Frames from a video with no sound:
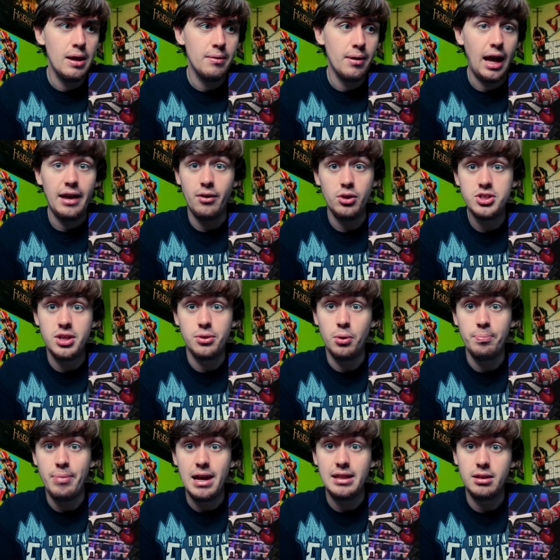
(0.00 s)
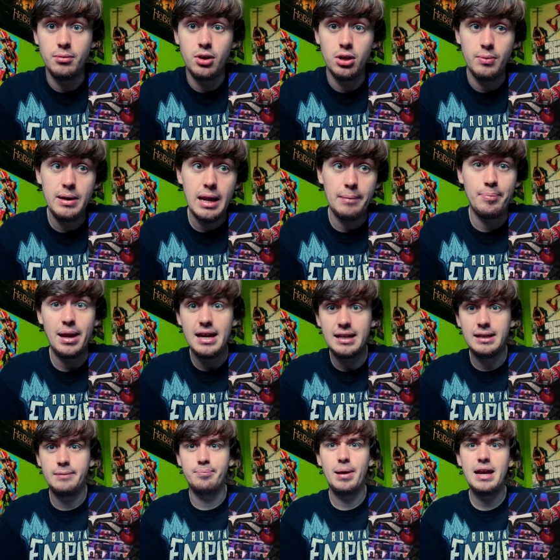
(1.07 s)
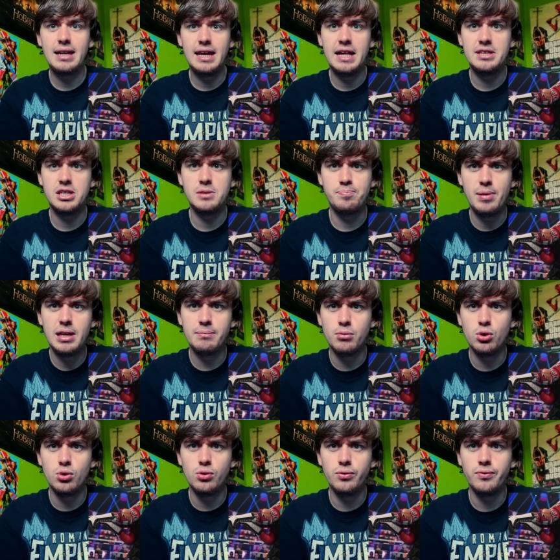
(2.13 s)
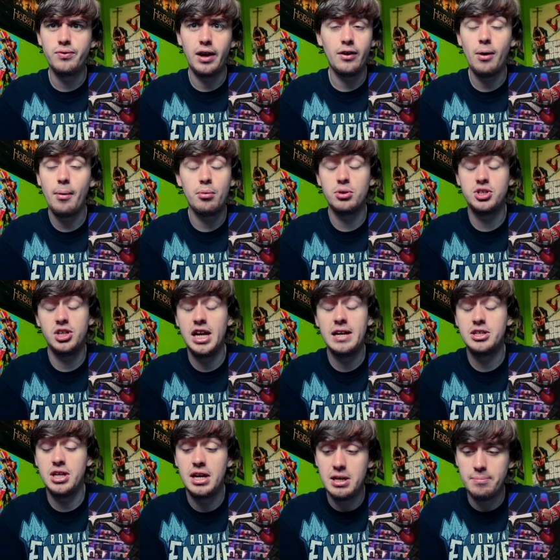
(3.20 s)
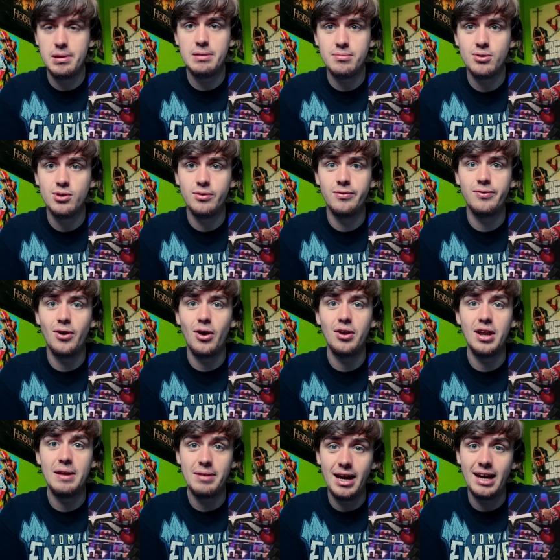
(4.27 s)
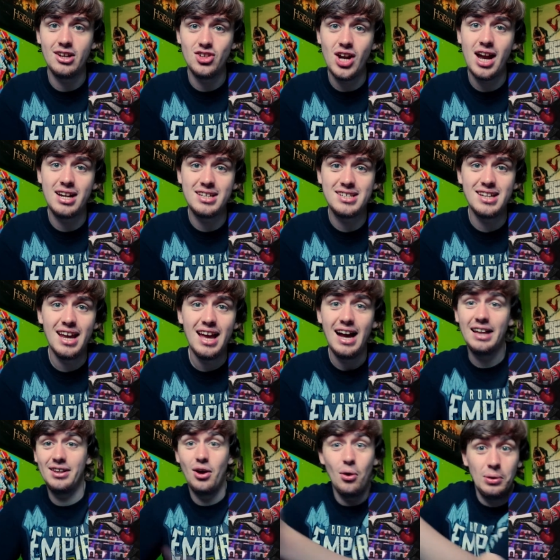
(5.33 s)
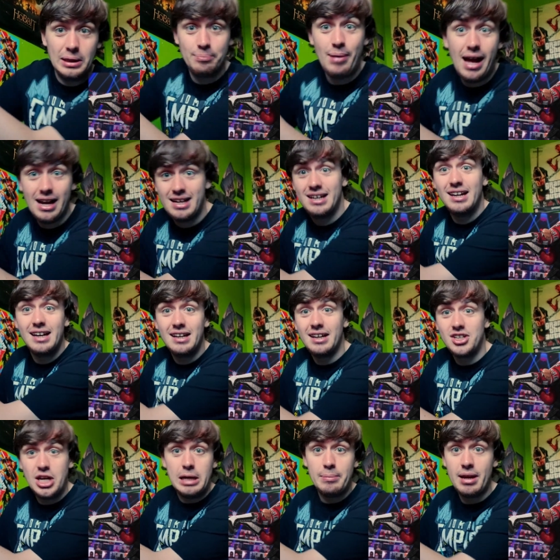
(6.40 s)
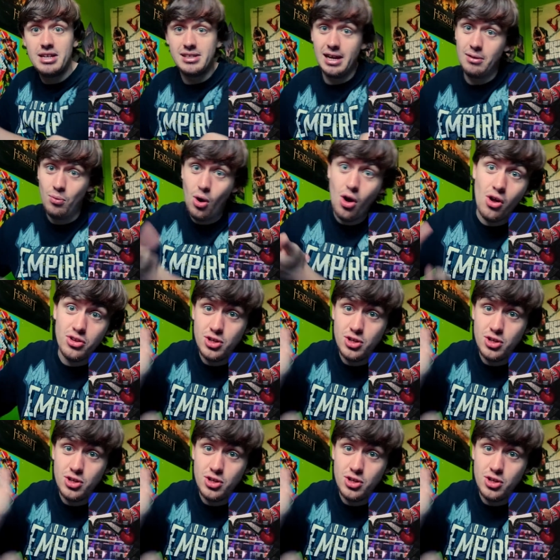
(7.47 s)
I honestly thought they were going to win. Like Bayley hits this big move. I can't remember what she hit. She hit a big move on Nia Jax, and they're holding back. Shayna Baszler, 1,